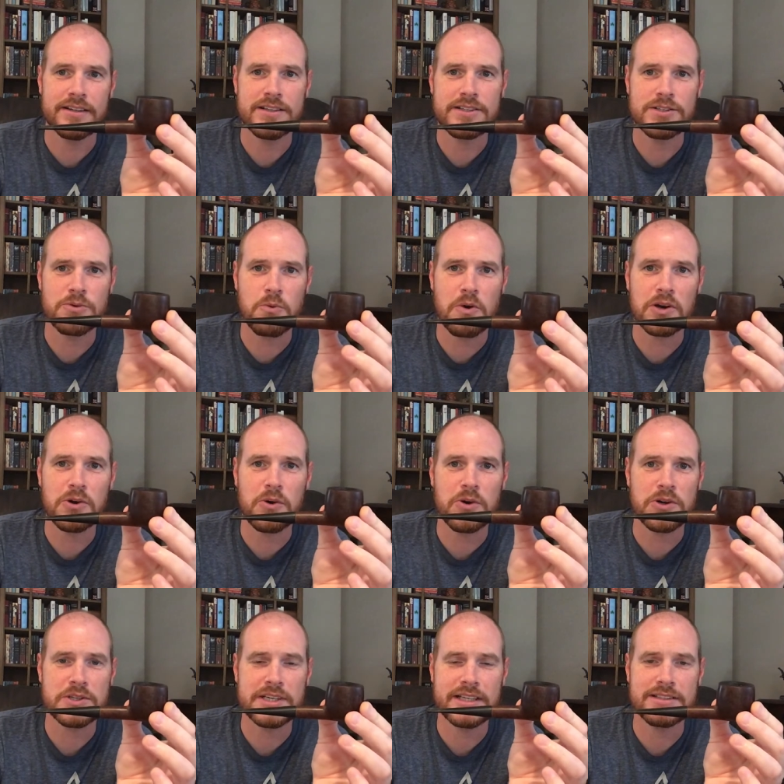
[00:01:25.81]

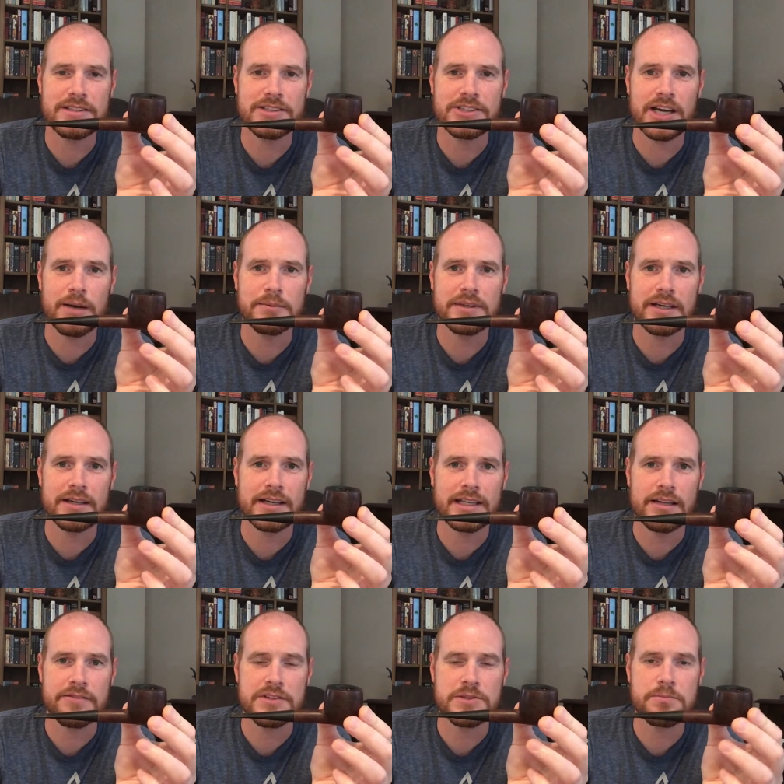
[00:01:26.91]
workhorse. Gets the job done. I
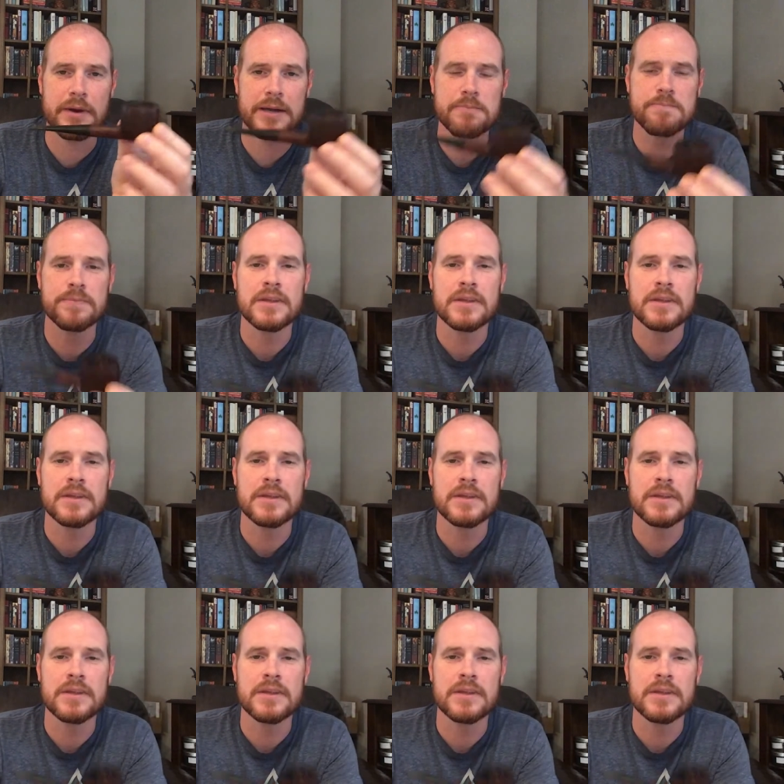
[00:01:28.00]
love this pipe.